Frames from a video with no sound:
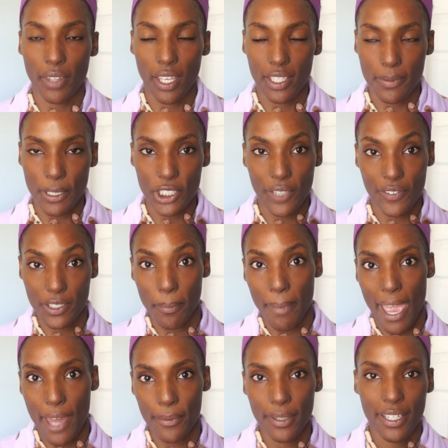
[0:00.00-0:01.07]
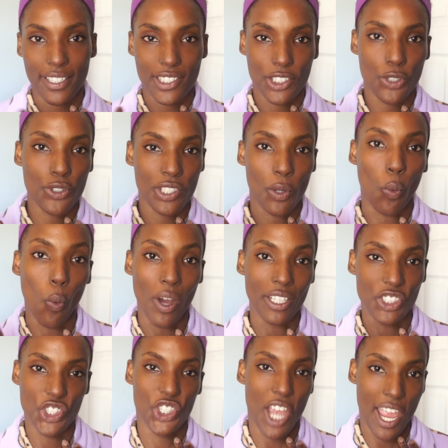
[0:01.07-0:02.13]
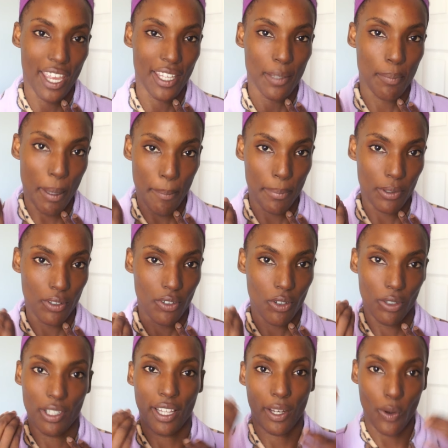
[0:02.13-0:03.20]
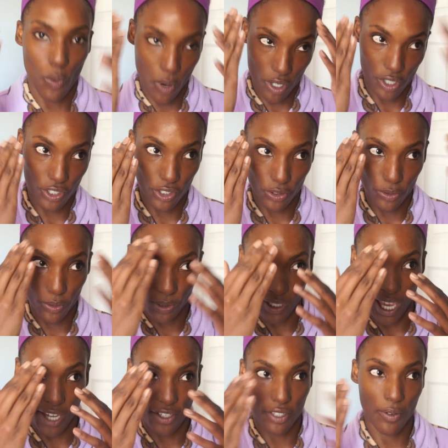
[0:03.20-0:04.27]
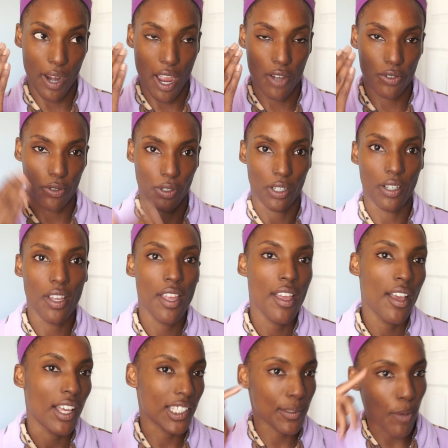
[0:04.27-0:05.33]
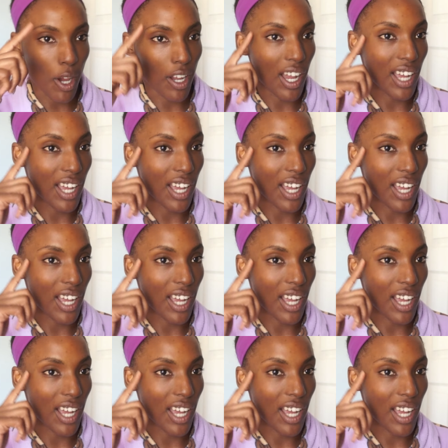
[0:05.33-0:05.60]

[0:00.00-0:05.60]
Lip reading: especially if it's a bad one, it's usually one giant pimple, or like 1 or 2 scattered around, or a small